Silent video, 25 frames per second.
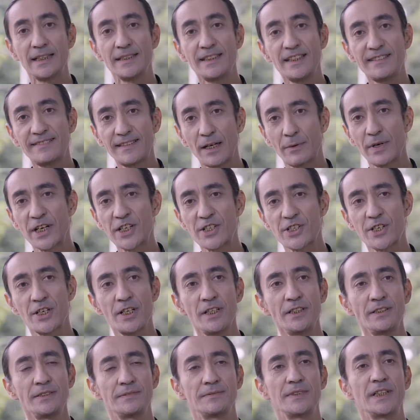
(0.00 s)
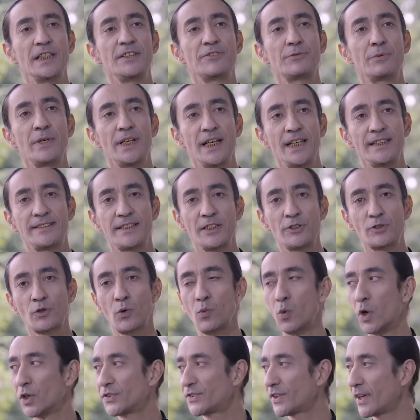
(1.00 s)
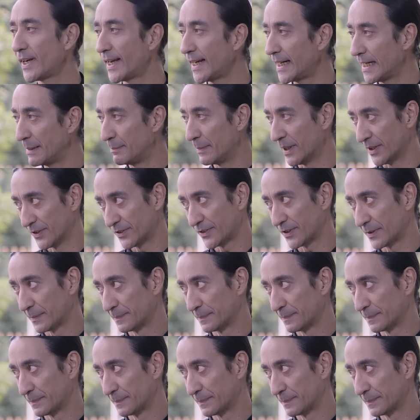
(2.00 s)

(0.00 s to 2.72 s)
And this direction is related to water element